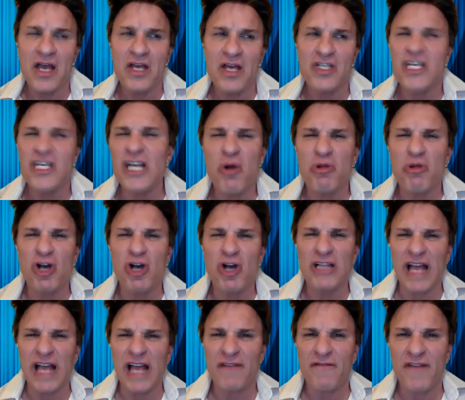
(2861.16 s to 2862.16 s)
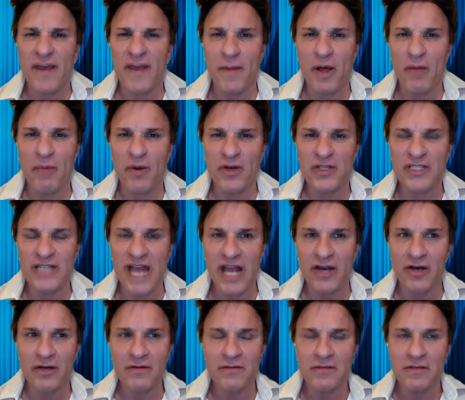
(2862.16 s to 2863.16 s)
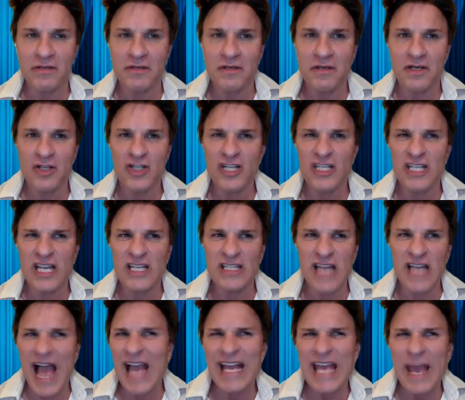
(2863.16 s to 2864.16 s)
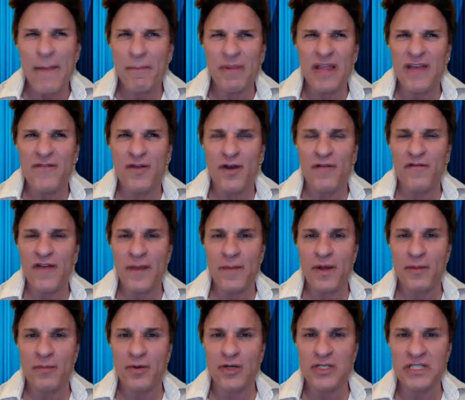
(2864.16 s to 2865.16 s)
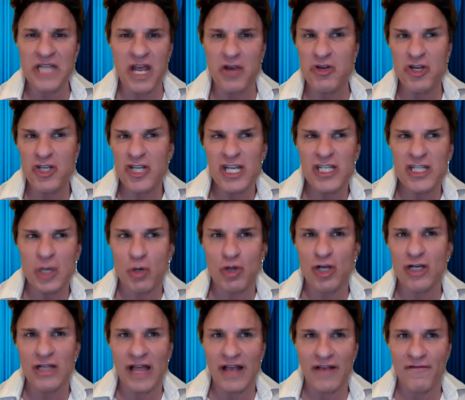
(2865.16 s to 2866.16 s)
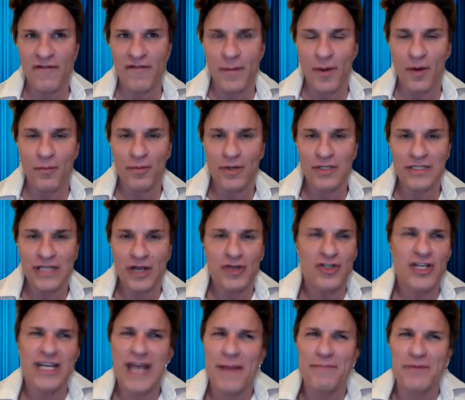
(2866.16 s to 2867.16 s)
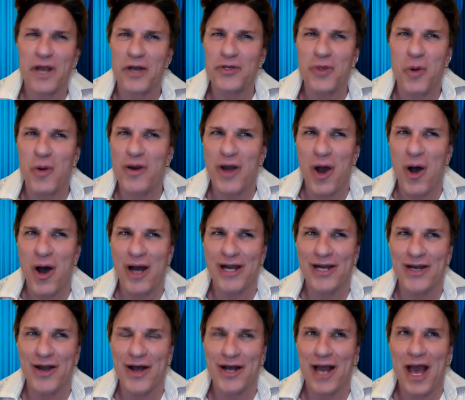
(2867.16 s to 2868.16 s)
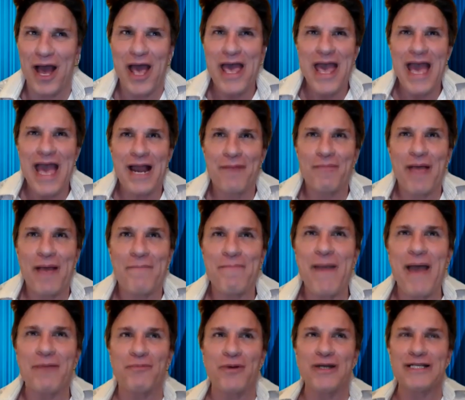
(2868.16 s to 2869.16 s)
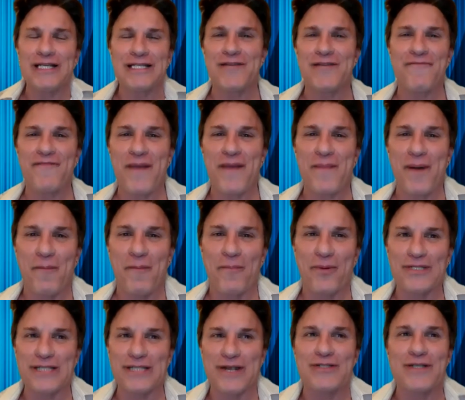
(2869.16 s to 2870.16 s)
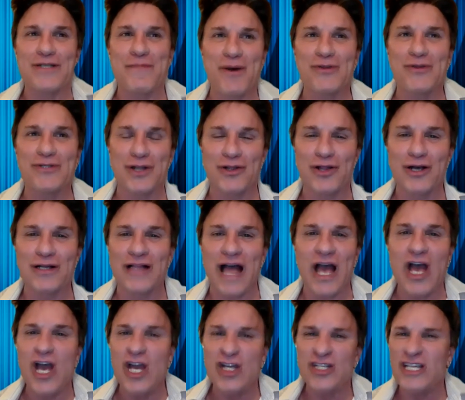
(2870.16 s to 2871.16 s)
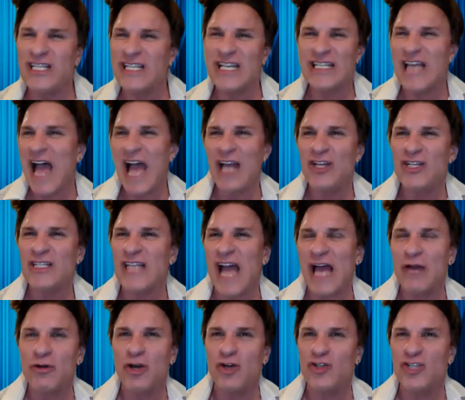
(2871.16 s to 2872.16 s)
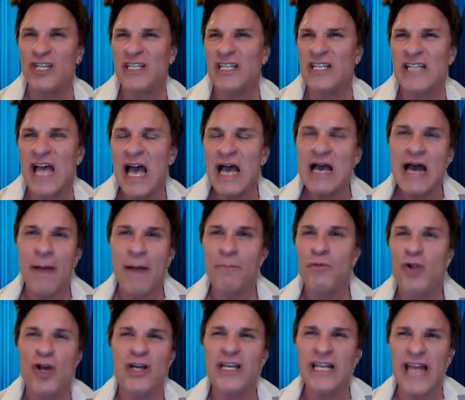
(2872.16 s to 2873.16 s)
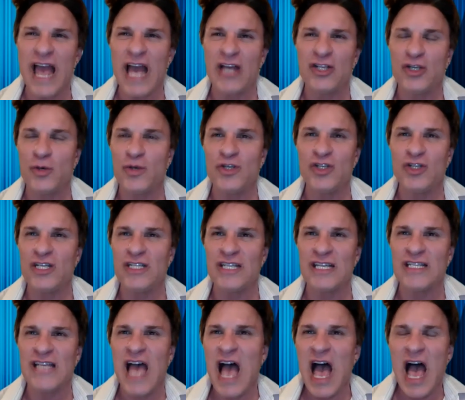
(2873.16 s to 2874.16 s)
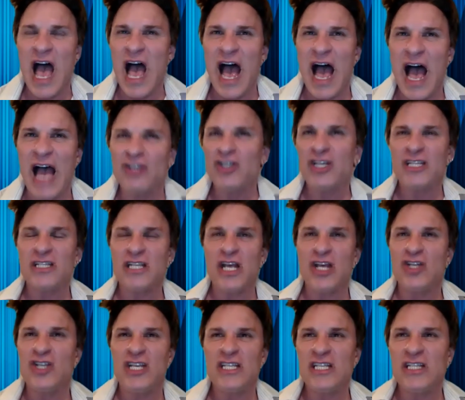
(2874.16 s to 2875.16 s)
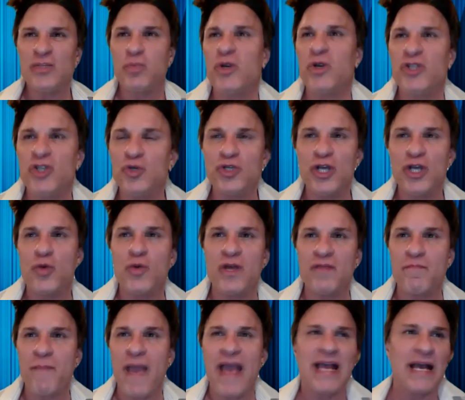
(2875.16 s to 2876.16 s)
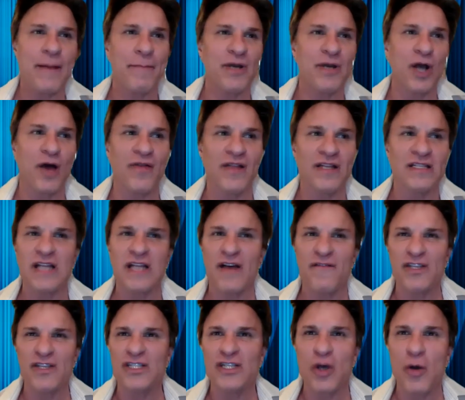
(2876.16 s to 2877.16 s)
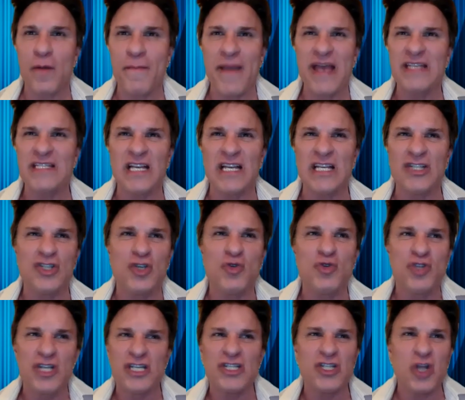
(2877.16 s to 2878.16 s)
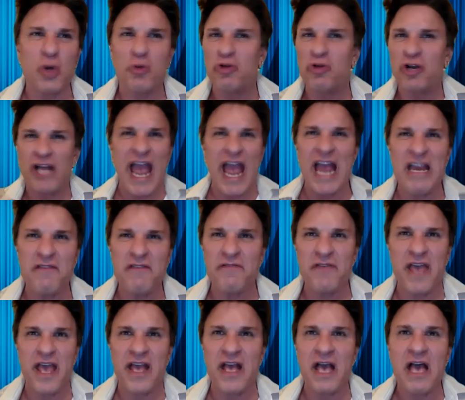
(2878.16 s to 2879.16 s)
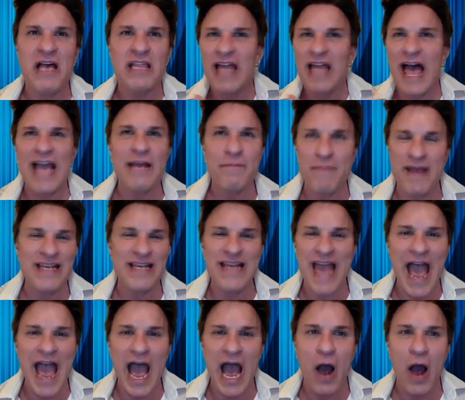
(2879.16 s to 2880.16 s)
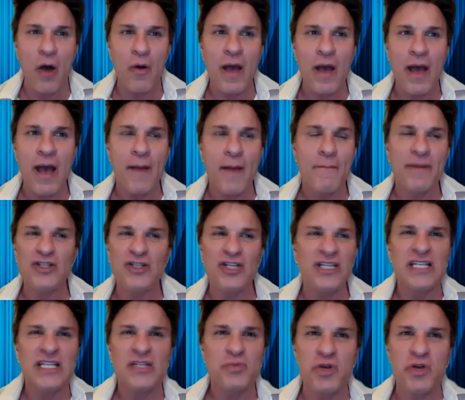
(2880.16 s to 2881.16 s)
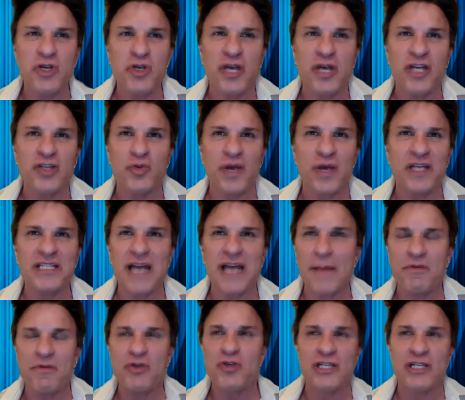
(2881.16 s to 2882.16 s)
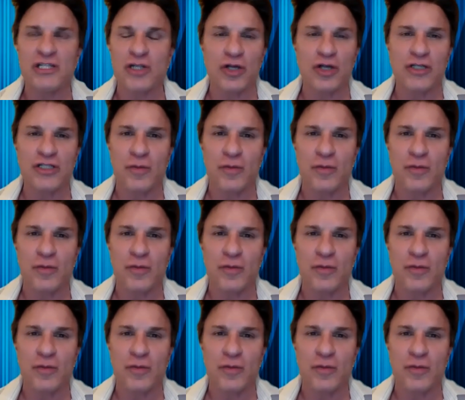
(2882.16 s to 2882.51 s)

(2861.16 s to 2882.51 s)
you don't look like a female impersonator she says, I can't believe you're a female impersonator. You just don't look like a female impersonator. She kept on going on and on and on. And I'm like, Bette, does a female impersonator supposed to look like? She says, I just, I don't know. She says, I'm looking at you. And she says, I just, she says, what you do with makeup and all this stuff is so amazing because you just don't look anything like me now. But she says, when you get dressed up, you just look so